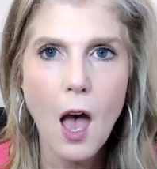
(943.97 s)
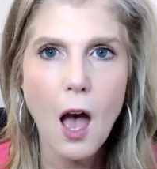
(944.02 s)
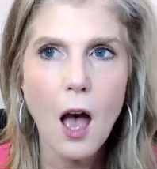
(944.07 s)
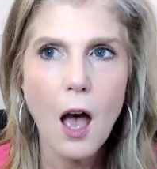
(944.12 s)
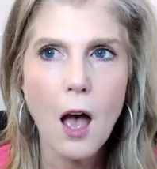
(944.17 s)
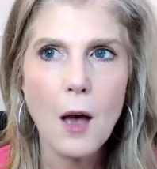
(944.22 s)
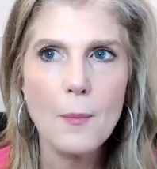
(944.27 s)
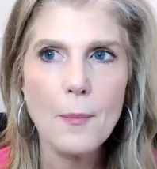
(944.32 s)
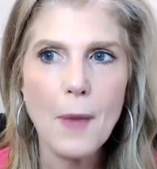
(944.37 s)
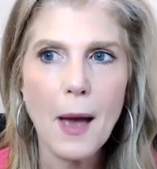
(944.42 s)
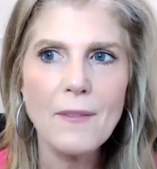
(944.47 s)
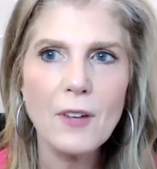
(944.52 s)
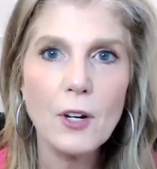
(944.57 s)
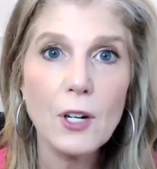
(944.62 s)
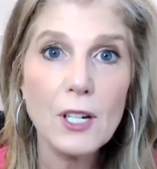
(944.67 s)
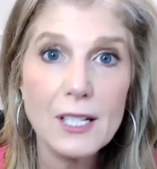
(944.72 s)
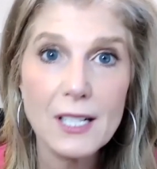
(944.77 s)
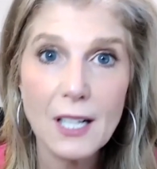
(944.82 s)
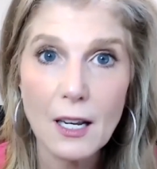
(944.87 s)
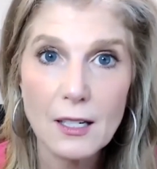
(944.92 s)
I'm very
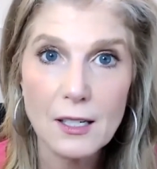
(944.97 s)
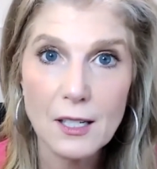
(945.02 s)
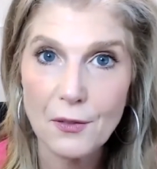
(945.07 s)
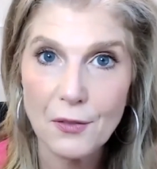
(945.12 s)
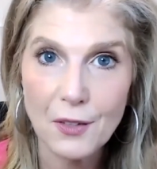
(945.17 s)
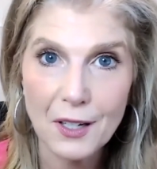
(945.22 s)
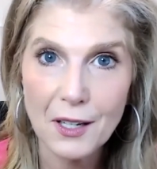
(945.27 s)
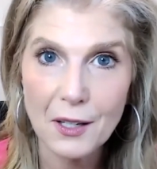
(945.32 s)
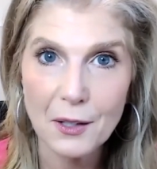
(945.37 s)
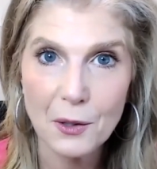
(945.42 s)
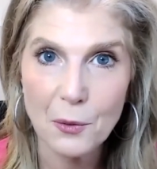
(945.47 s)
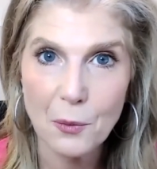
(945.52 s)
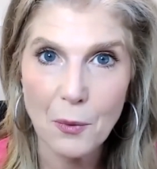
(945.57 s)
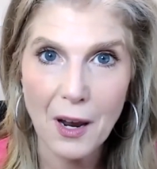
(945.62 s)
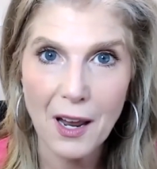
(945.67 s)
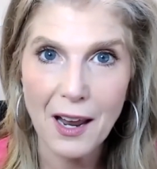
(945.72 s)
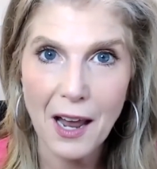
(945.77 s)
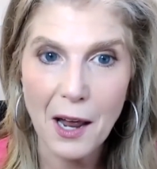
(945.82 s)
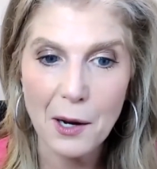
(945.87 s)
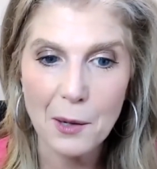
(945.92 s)
scientific in the
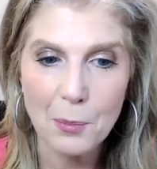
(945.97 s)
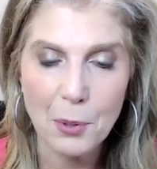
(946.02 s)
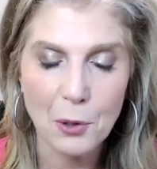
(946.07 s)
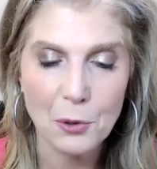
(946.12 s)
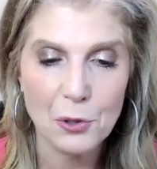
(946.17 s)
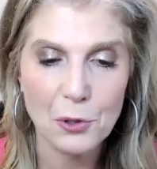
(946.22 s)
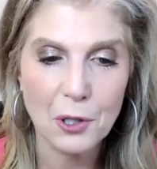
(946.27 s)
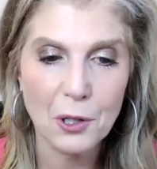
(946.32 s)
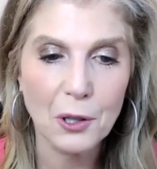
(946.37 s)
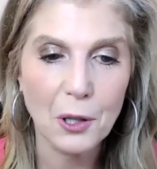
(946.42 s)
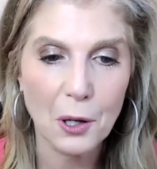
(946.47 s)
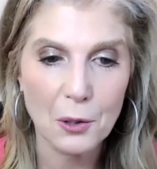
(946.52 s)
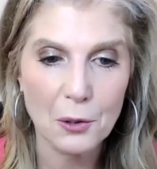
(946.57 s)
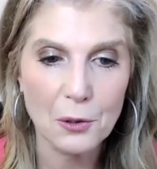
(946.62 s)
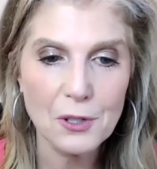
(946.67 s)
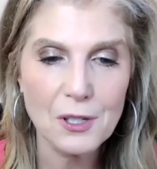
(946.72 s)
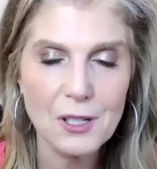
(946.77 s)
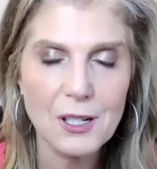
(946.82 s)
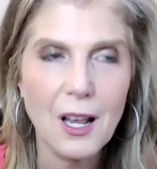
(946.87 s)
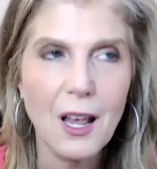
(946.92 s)
way I approach
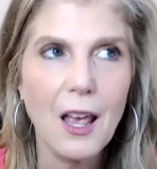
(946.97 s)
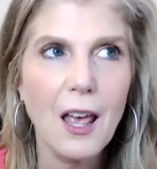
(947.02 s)
clothes.